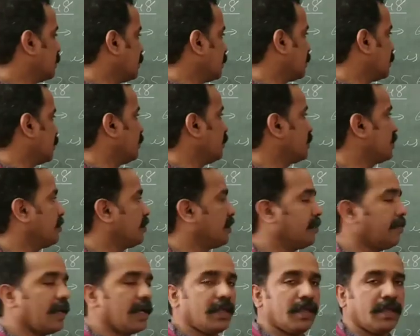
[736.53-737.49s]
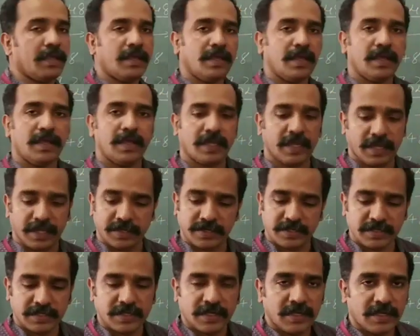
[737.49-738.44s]
is divisible by
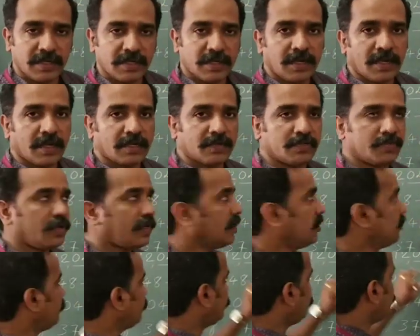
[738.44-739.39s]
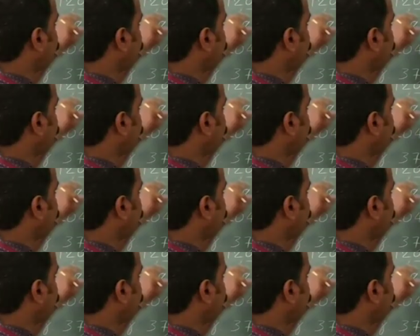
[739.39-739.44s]
8. Actually,